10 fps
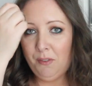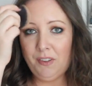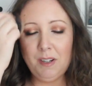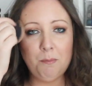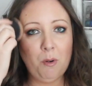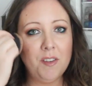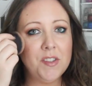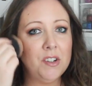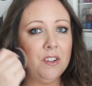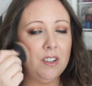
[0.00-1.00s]
buff in
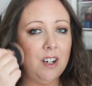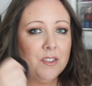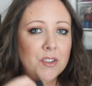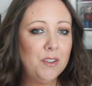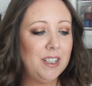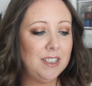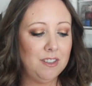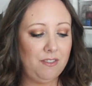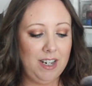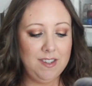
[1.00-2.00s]
bronzer or contour into
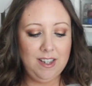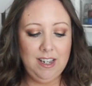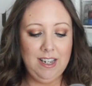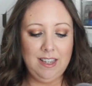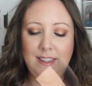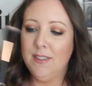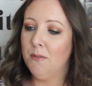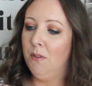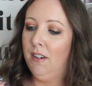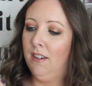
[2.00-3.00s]
the face.
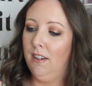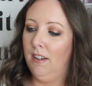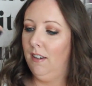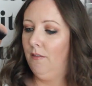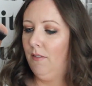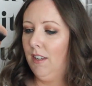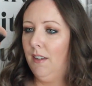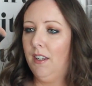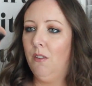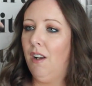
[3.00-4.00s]
This one,
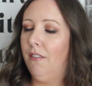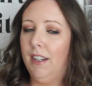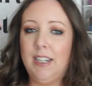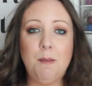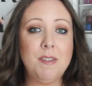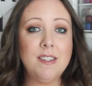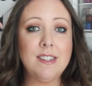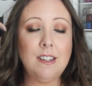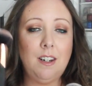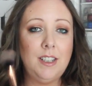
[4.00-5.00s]
oh, they don't have like names.
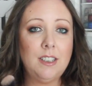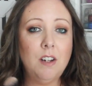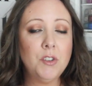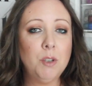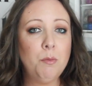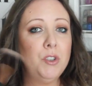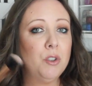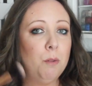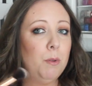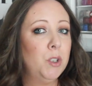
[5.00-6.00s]
This is a nice contour
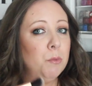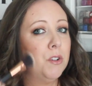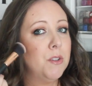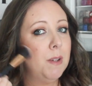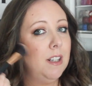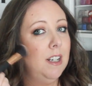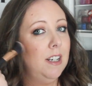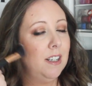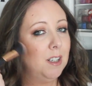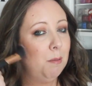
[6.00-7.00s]
brush or blush brush as well.
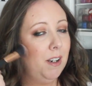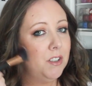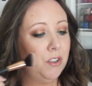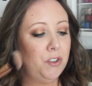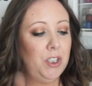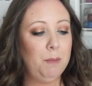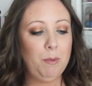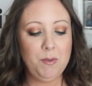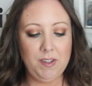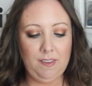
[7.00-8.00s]
You can apply it on your
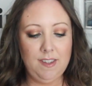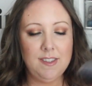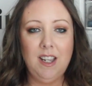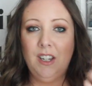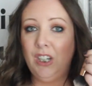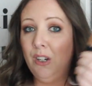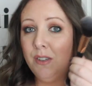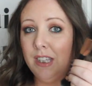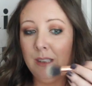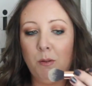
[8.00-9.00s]
cheekbones like this.
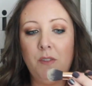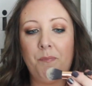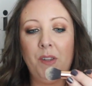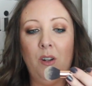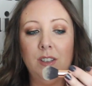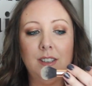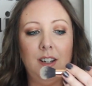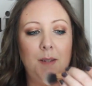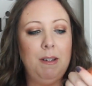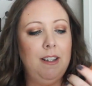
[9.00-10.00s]
Use this one all the
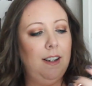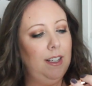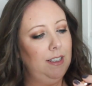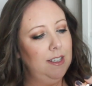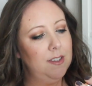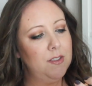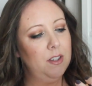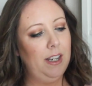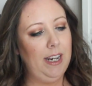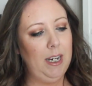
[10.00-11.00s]
time. I think this
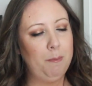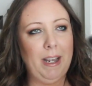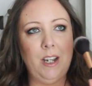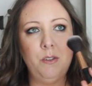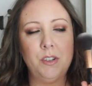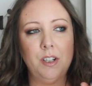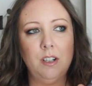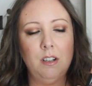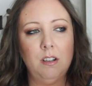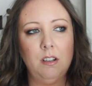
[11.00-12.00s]
is a
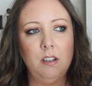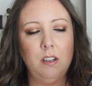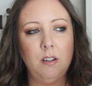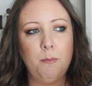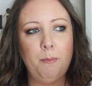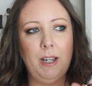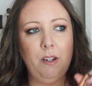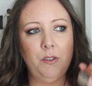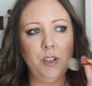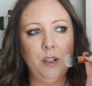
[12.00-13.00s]
powder
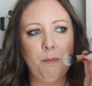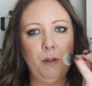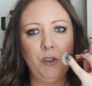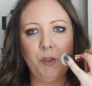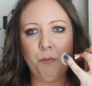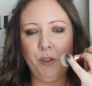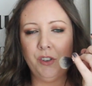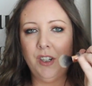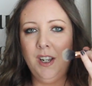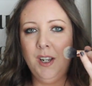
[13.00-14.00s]
blush
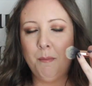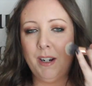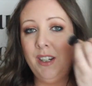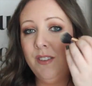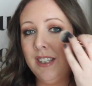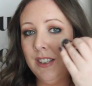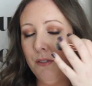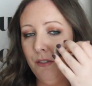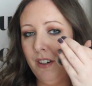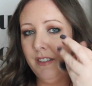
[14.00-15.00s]
brush, but I use this
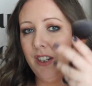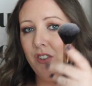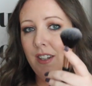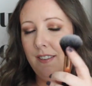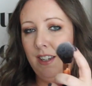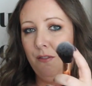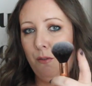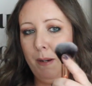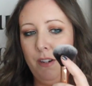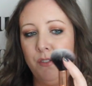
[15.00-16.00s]
for foundation and then
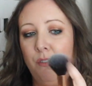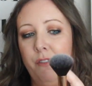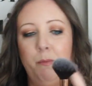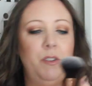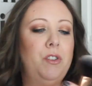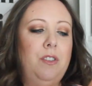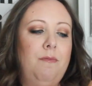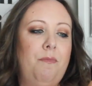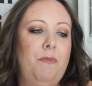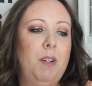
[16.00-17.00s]
for powder or for blush.
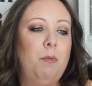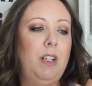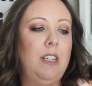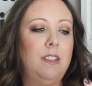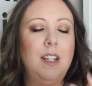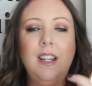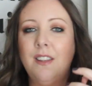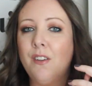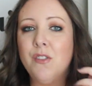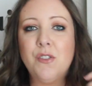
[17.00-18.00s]
They're brilliant.
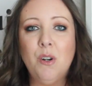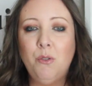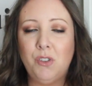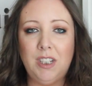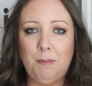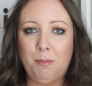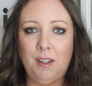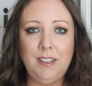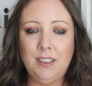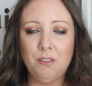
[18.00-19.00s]
They're so cheap.
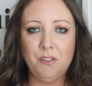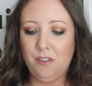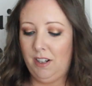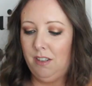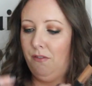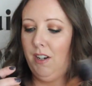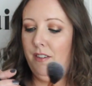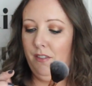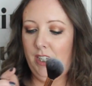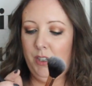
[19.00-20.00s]
I think they're under like the
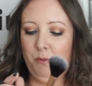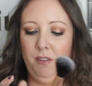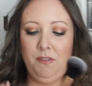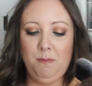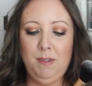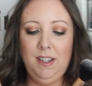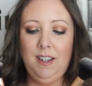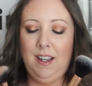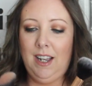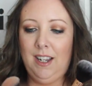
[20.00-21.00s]
fiver each one of them,
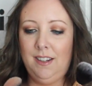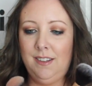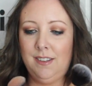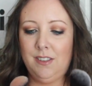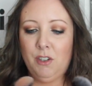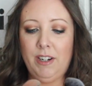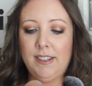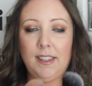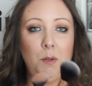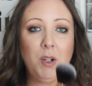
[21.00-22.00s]
and they're
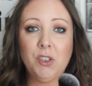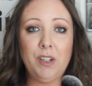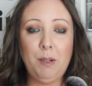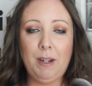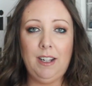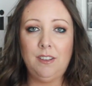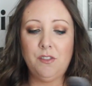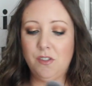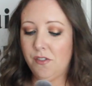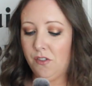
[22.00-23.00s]
great, and they wash really well,
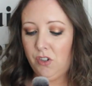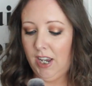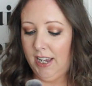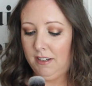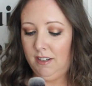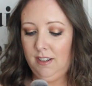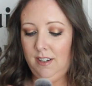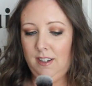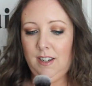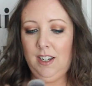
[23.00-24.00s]
doesn't shed.
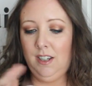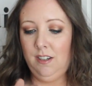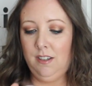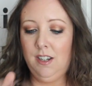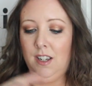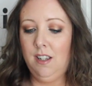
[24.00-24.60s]
And